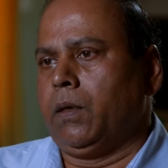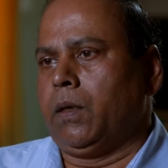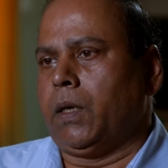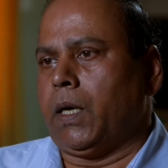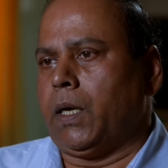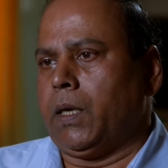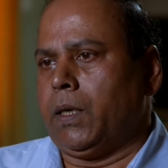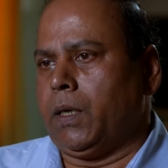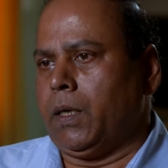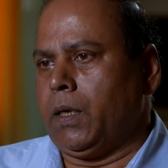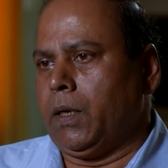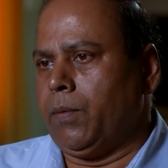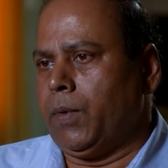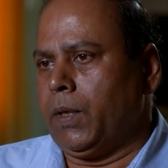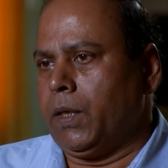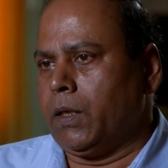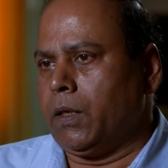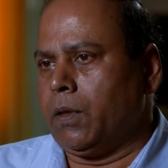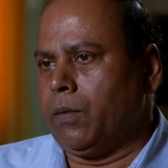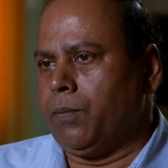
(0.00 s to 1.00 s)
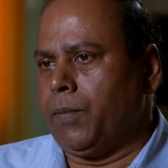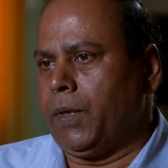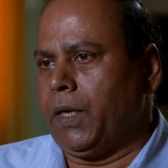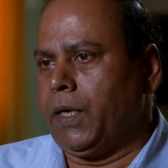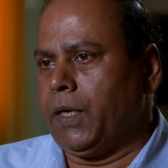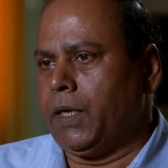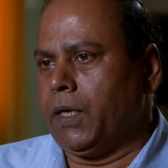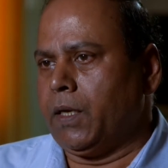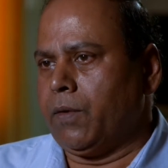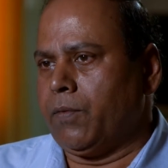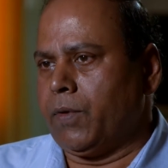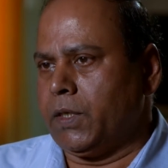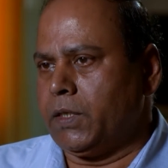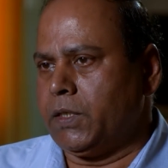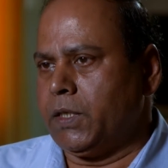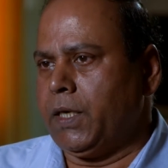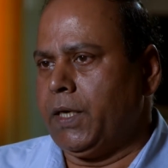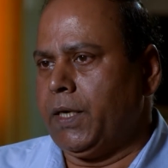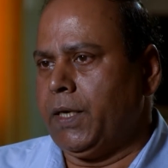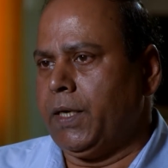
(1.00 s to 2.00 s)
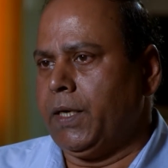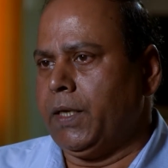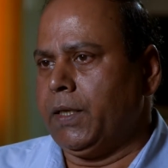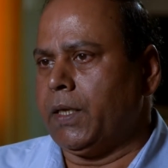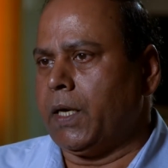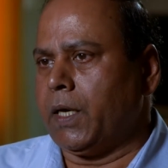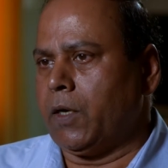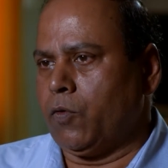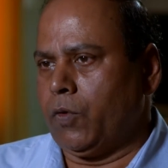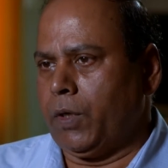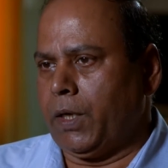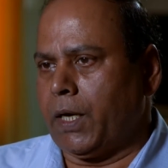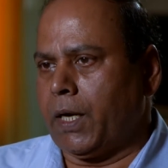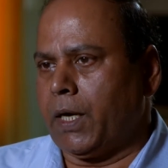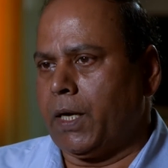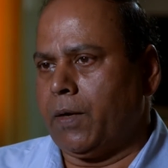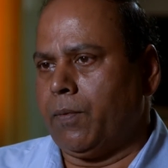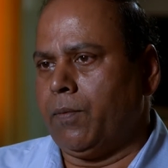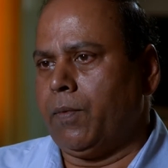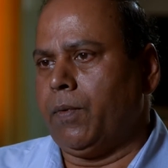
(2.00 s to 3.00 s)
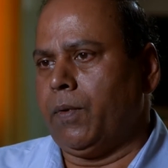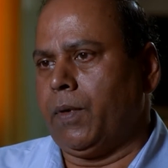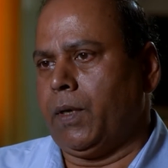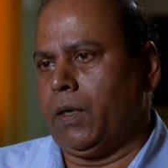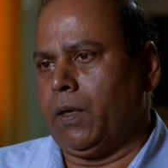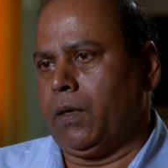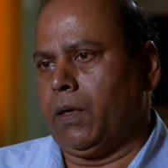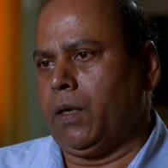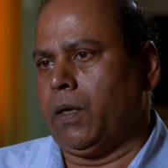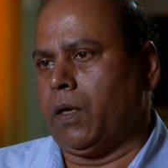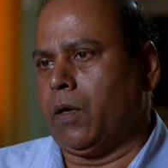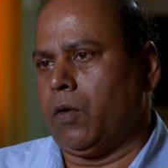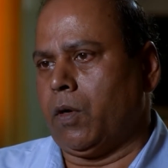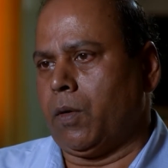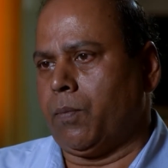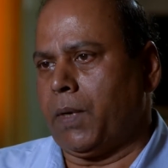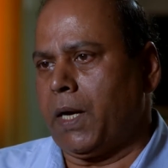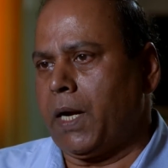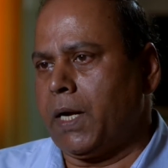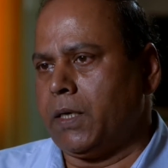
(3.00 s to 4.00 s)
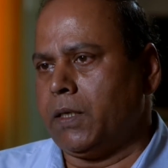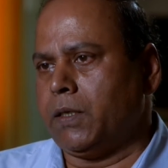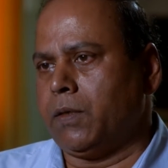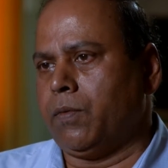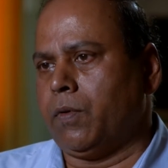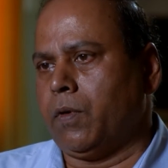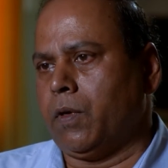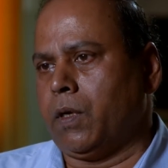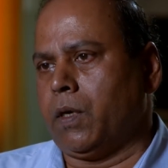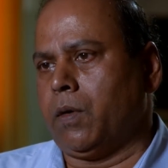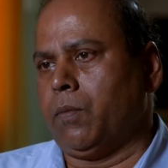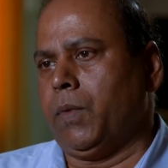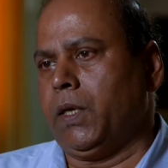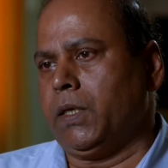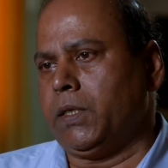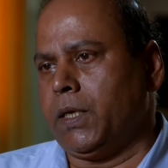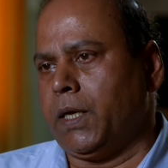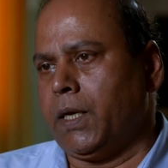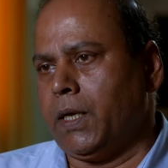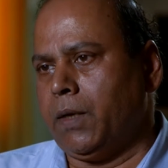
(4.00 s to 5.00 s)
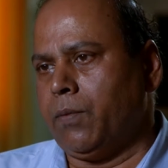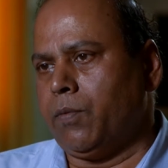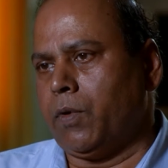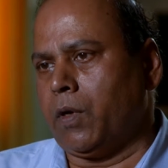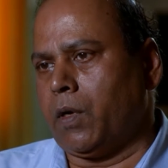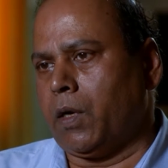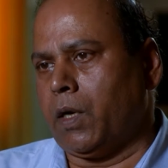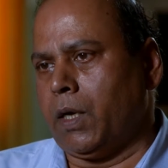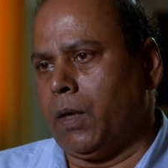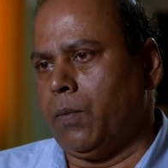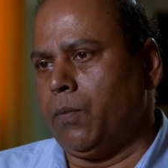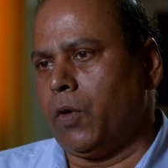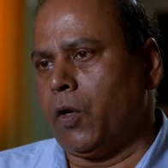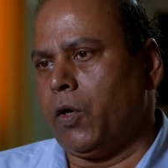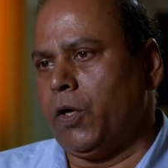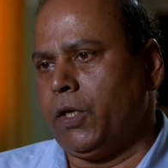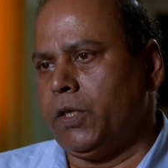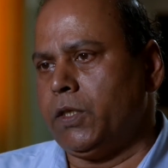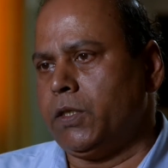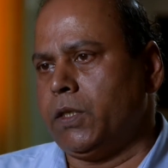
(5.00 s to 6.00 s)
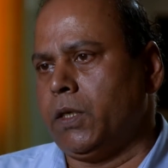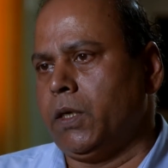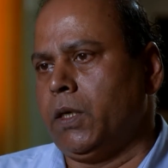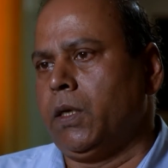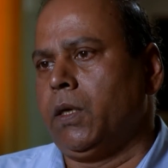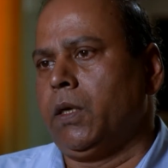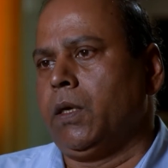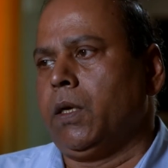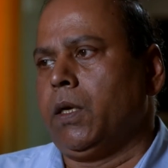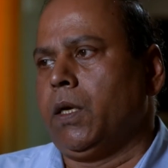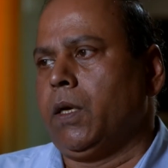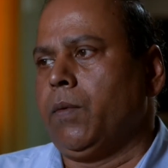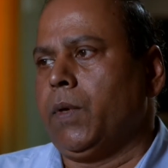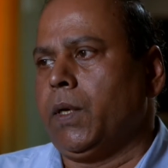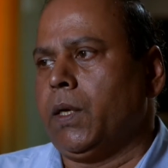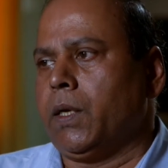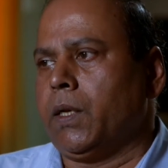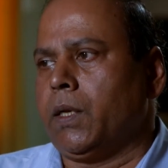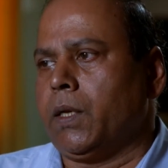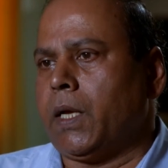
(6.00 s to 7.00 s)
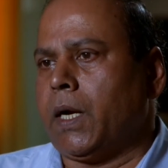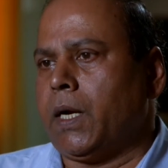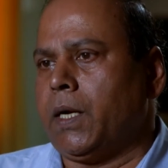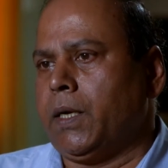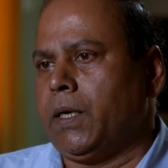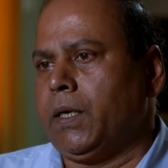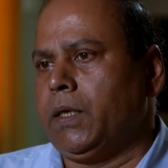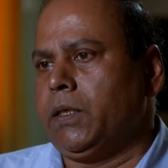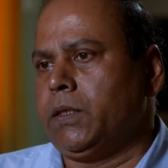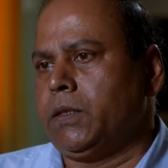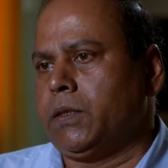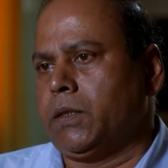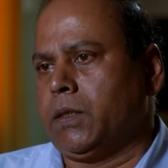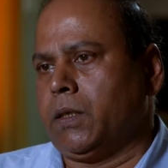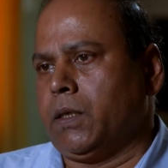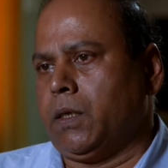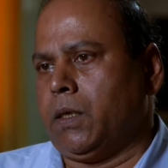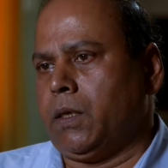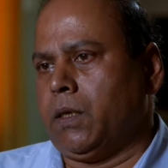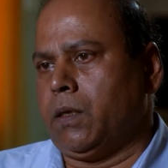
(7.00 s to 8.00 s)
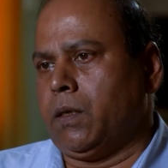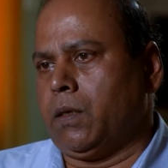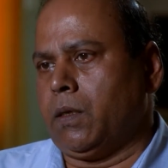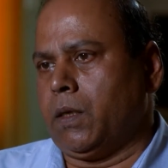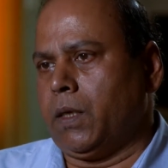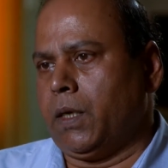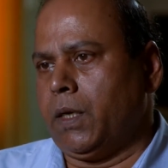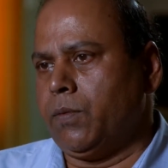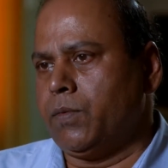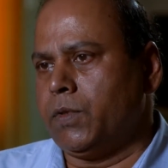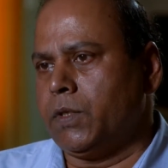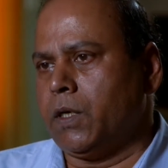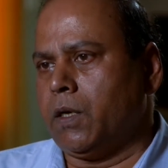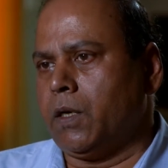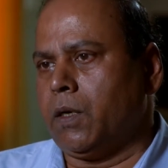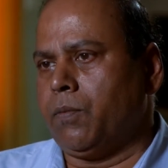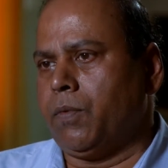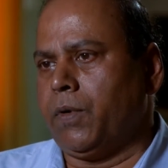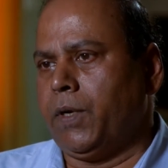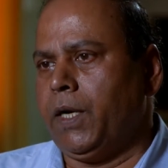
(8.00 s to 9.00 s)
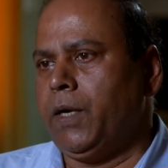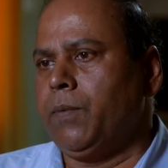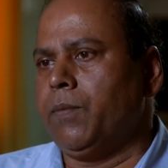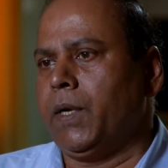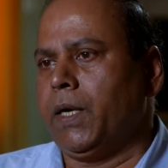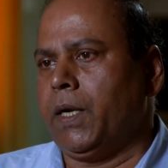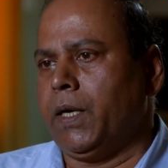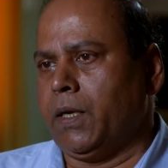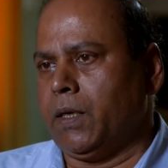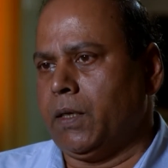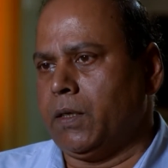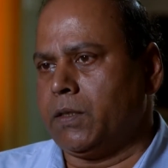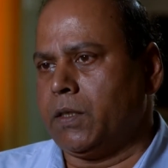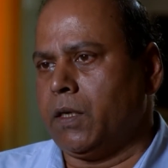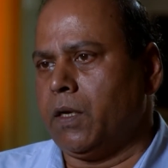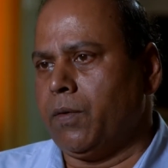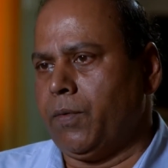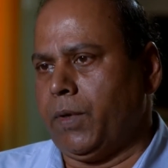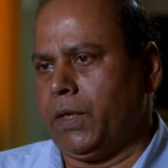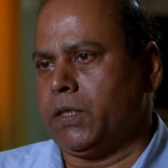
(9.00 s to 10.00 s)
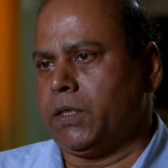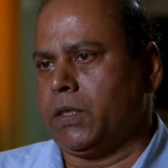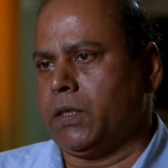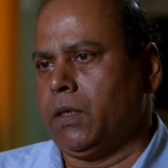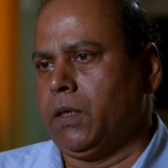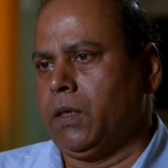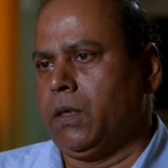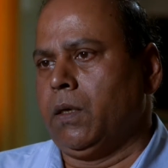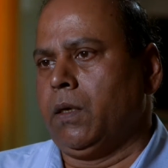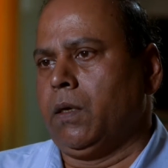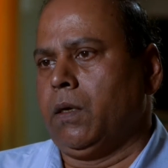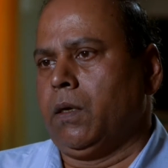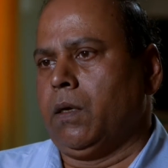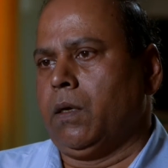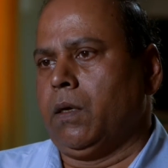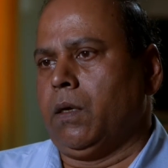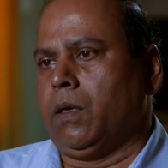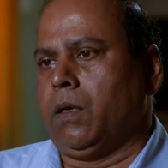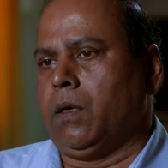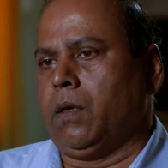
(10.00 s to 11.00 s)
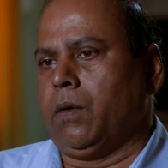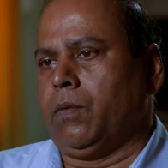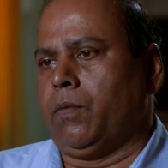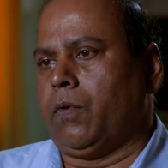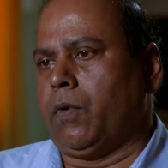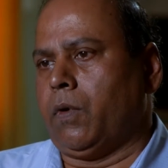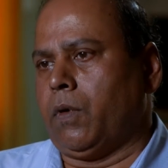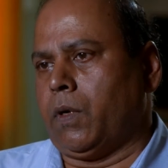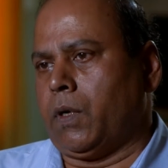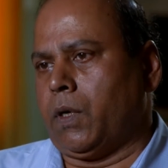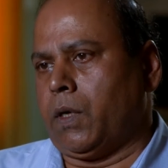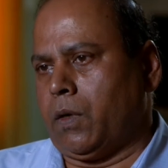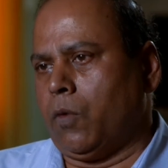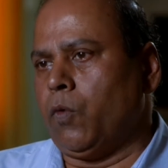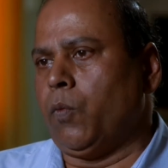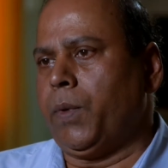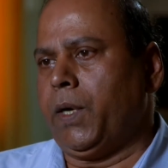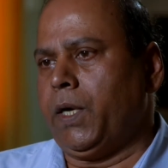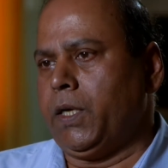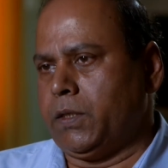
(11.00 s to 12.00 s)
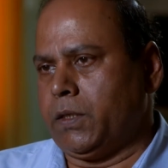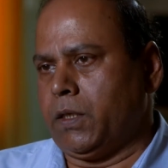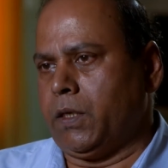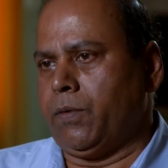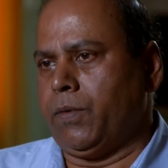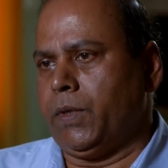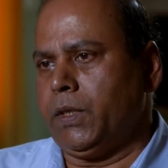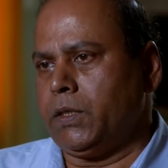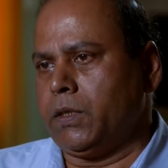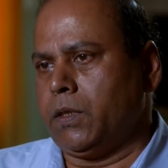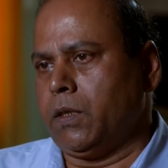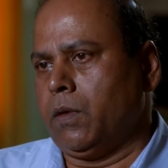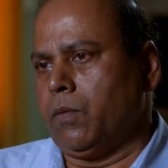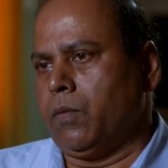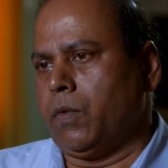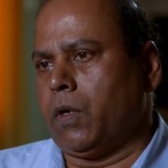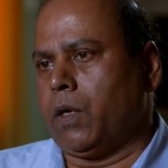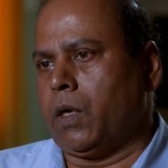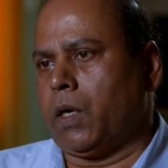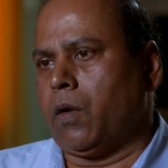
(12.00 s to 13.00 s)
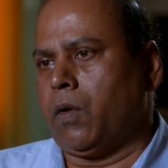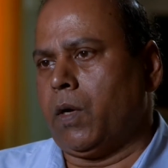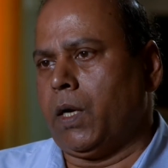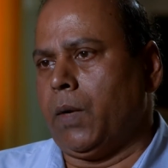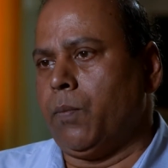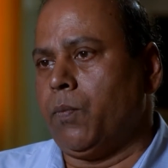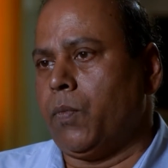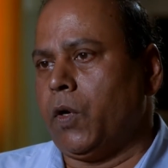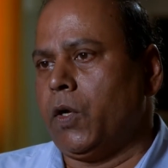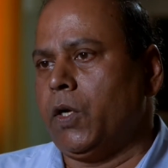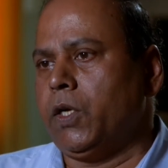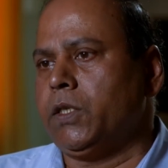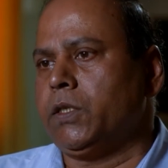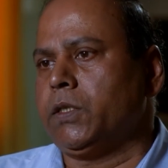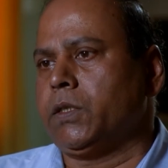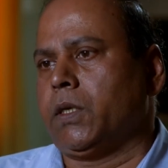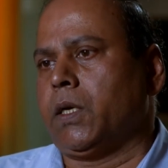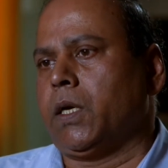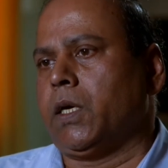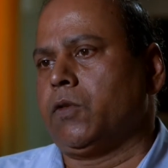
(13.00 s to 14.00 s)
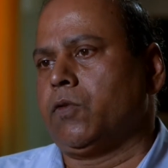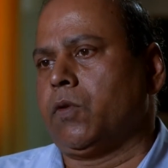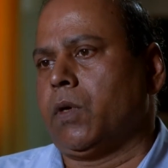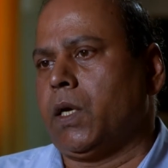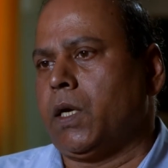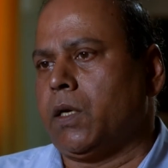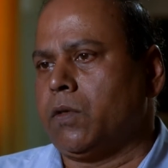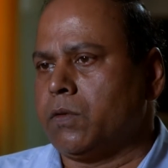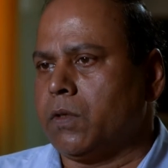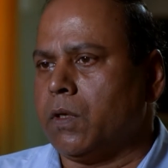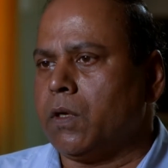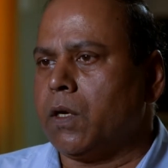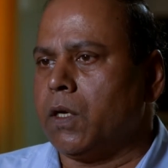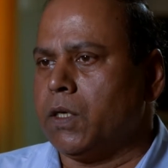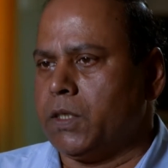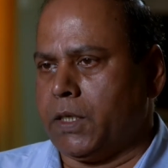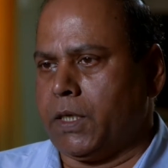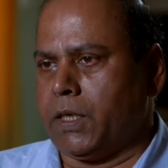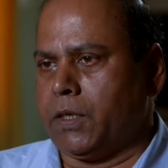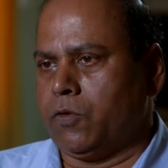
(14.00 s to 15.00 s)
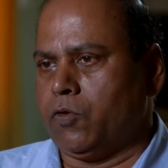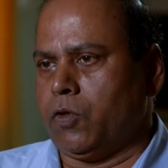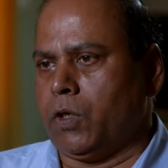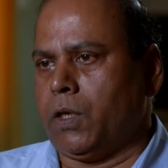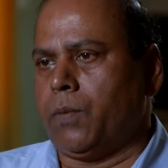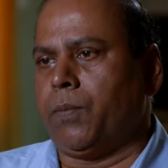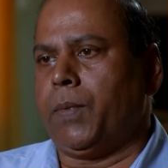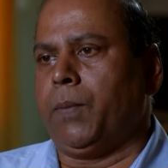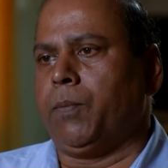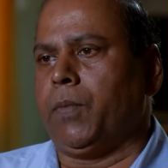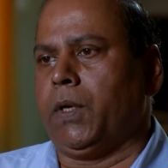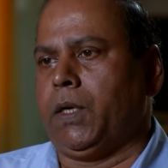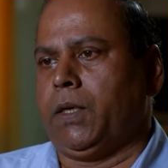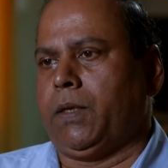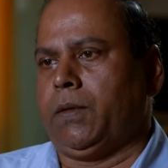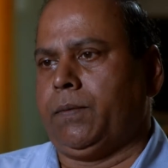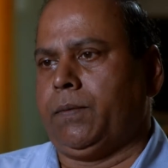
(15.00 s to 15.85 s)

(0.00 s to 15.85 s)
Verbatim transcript: And even the medical facility that we have in our plant for basically for our employees, even that is uh, gives a free medical service uh, for O P D service for our employees as well as the contractual people.